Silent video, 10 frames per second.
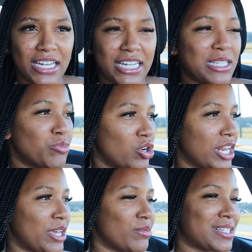This
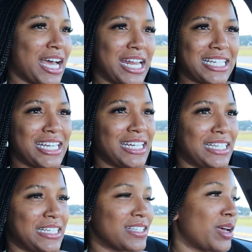morning it was kinda
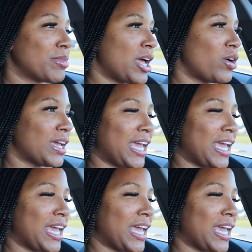chilly. So I'm like,